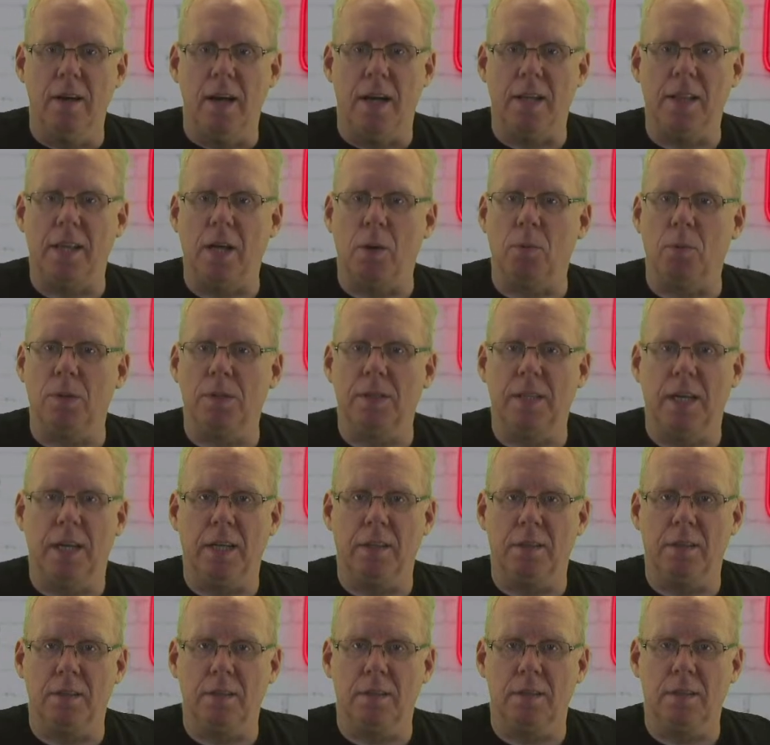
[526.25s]
and they will
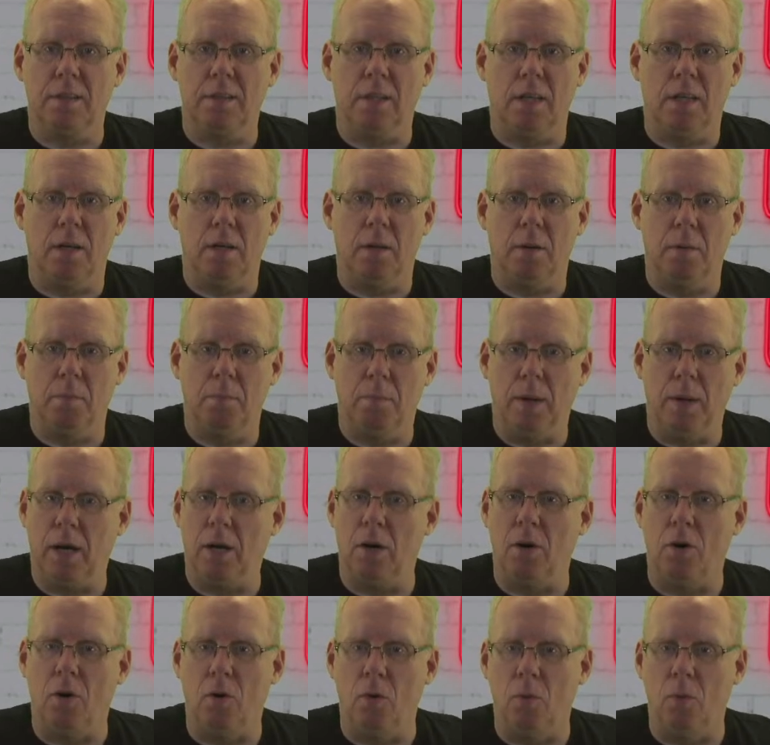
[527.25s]
take this
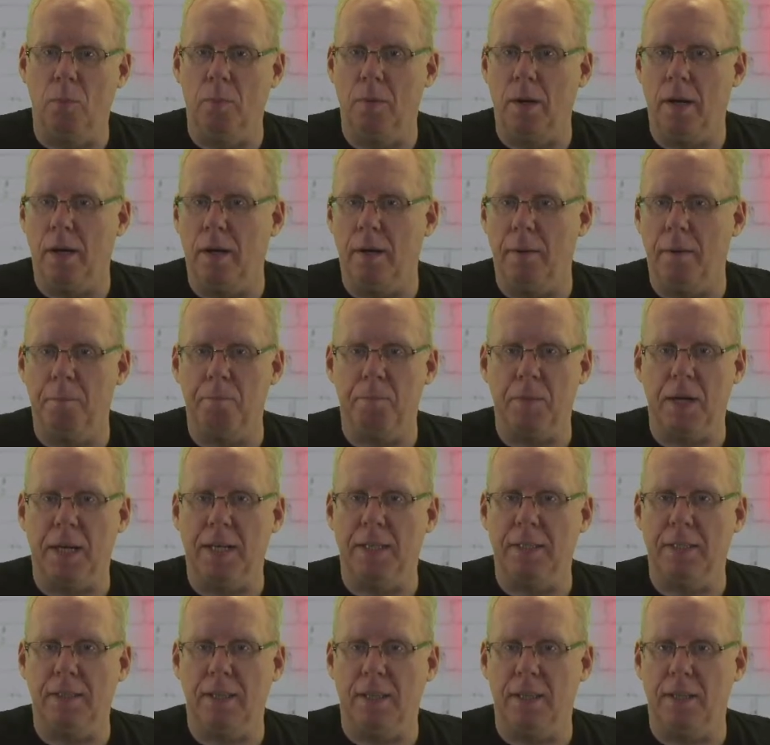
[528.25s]
back home
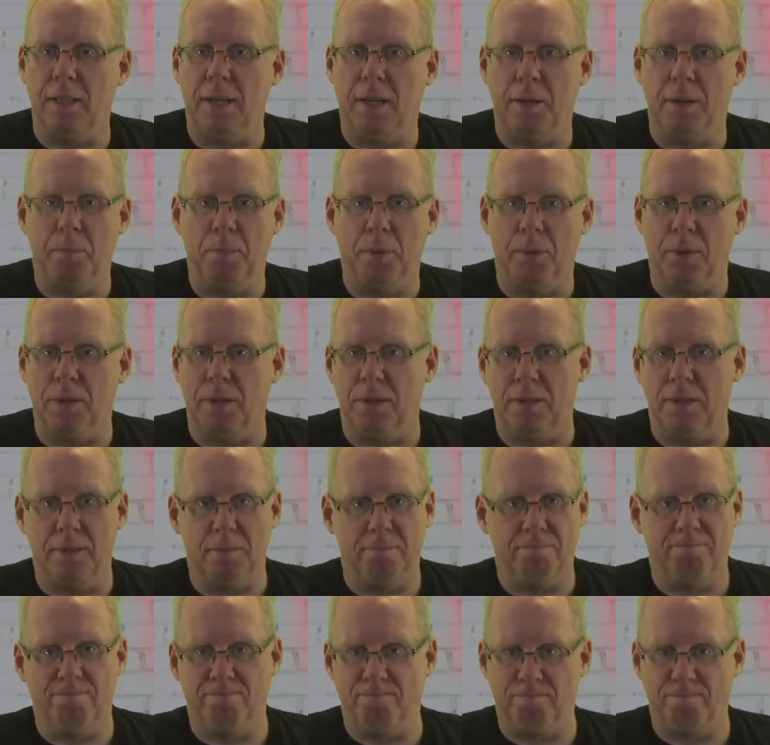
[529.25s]
and put it
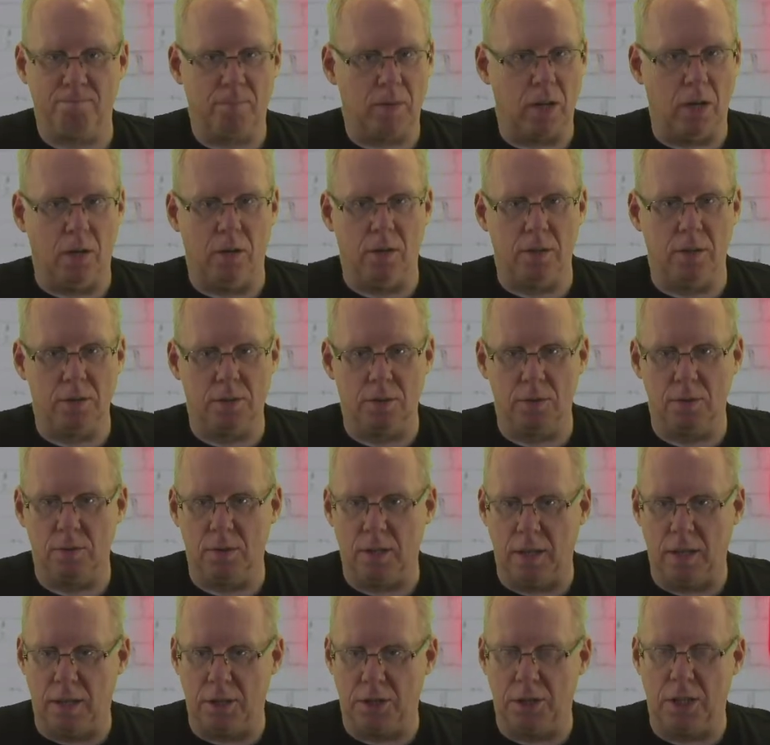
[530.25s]
onto
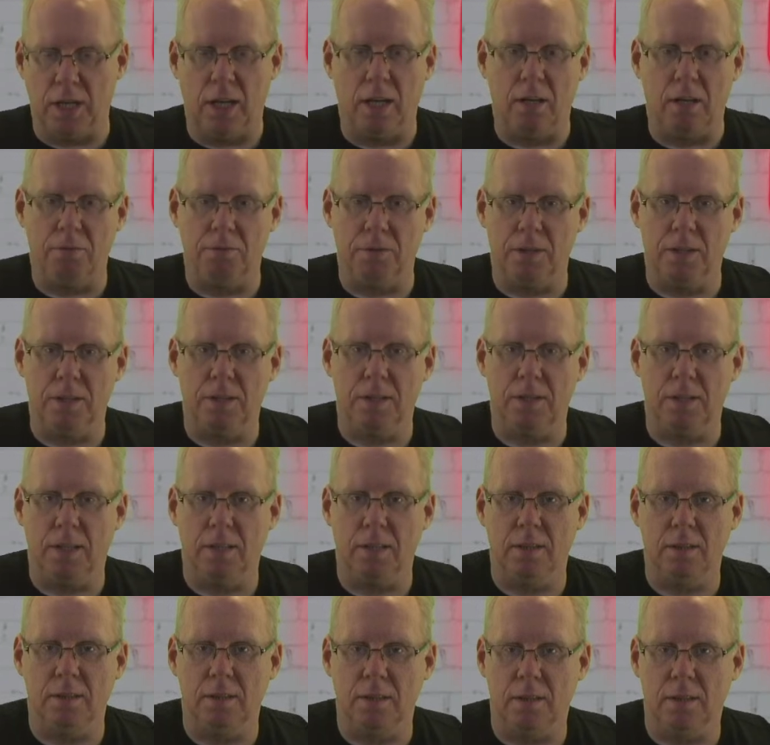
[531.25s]
their shelf
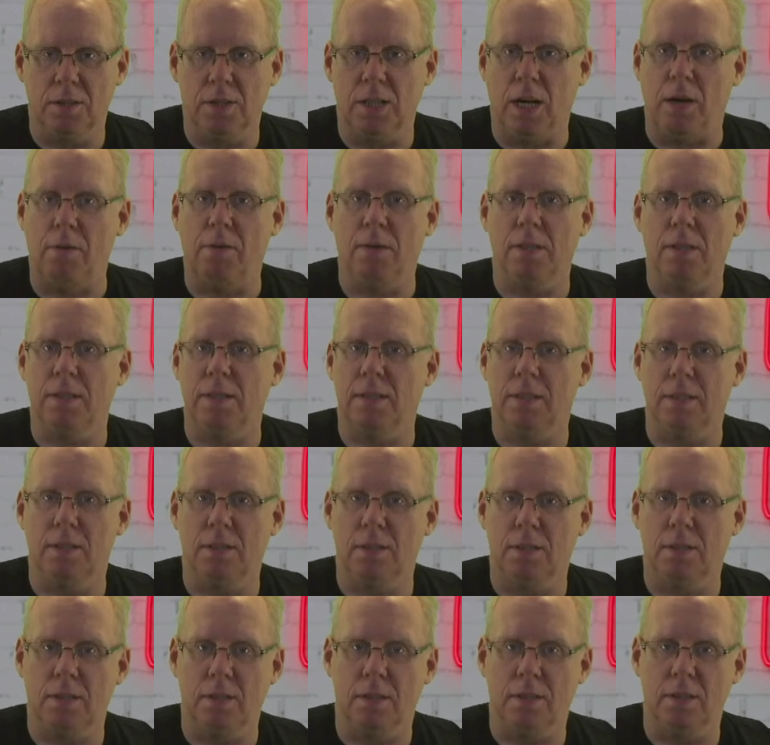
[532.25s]
and cherish
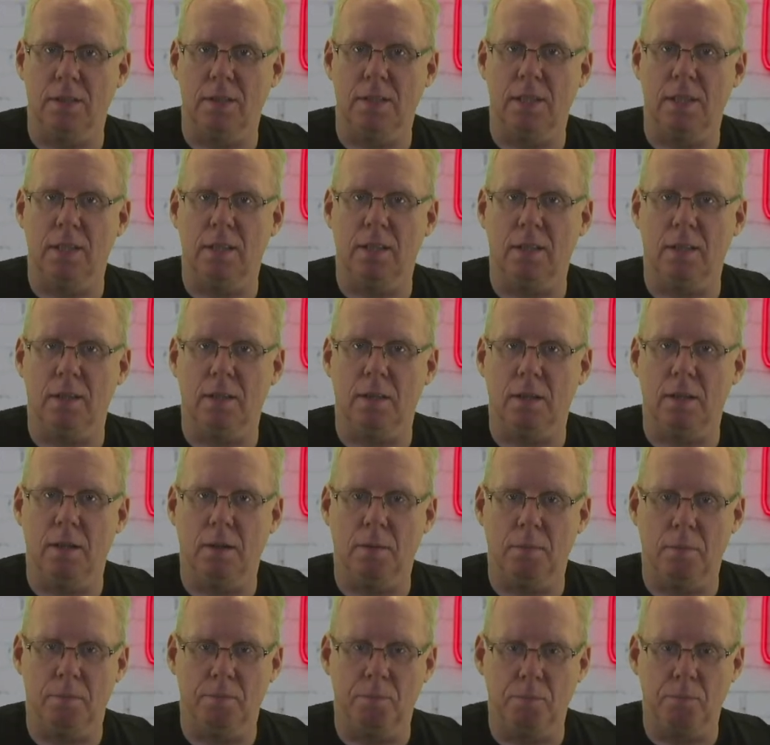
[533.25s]
this
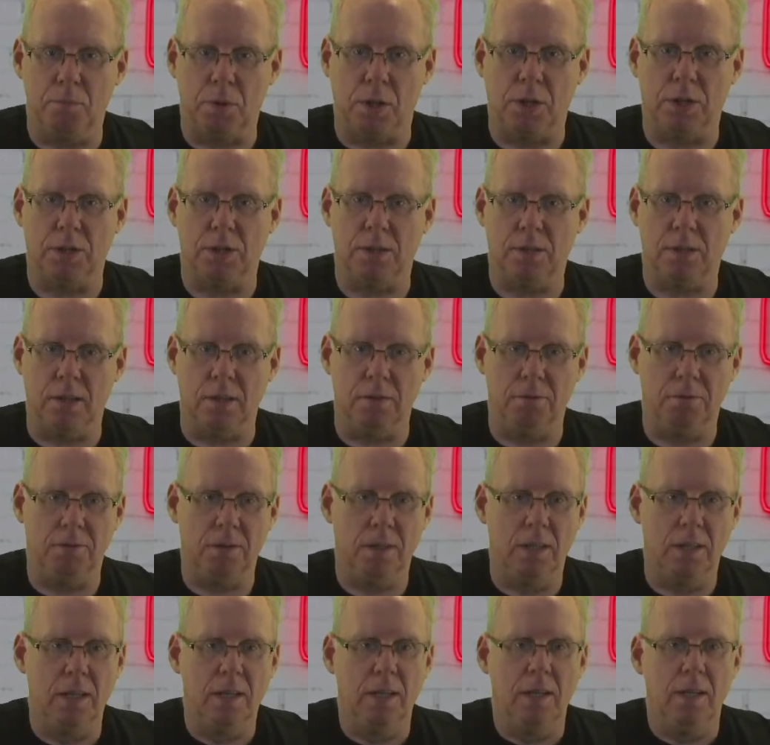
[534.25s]
little precious gift.